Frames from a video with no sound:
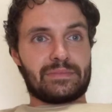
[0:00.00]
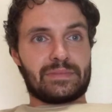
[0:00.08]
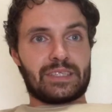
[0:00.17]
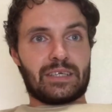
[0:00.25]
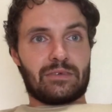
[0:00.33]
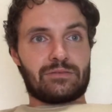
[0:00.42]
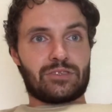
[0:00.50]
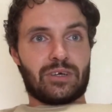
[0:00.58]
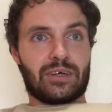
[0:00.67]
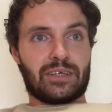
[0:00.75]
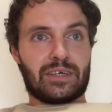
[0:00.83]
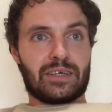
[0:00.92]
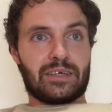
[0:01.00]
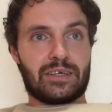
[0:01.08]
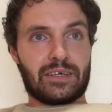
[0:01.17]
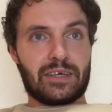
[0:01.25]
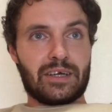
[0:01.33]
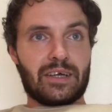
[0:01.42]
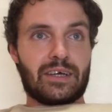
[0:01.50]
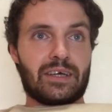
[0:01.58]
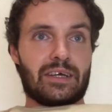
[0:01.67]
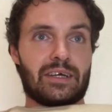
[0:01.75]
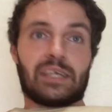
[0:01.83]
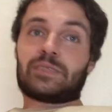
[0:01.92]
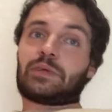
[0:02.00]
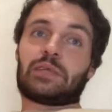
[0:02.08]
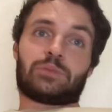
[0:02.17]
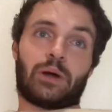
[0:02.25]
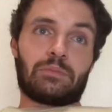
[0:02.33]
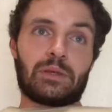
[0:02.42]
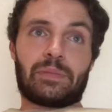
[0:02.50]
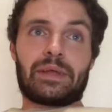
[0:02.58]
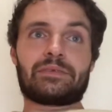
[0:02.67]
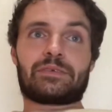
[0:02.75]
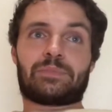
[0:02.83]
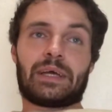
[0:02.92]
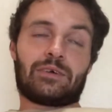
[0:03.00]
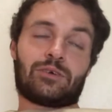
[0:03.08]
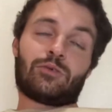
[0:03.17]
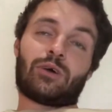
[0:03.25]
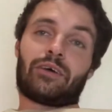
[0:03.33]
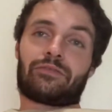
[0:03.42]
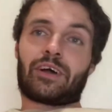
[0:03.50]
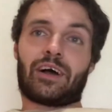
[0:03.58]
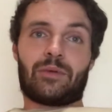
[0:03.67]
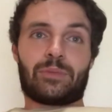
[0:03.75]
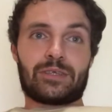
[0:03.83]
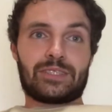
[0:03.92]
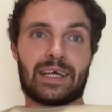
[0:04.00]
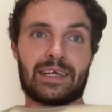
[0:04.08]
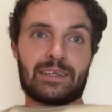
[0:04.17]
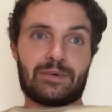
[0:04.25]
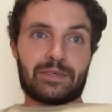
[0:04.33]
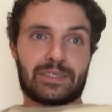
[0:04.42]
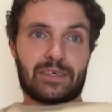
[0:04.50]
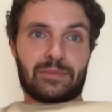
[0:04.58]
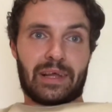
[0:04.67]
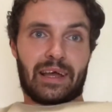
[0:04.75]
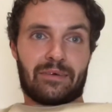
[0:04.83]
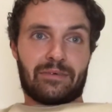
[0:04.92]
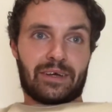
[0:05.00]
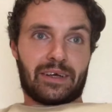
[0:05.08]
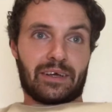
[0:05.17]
You know, trying to... He's probably been a bit caught off guard by Jake Lewis coming out.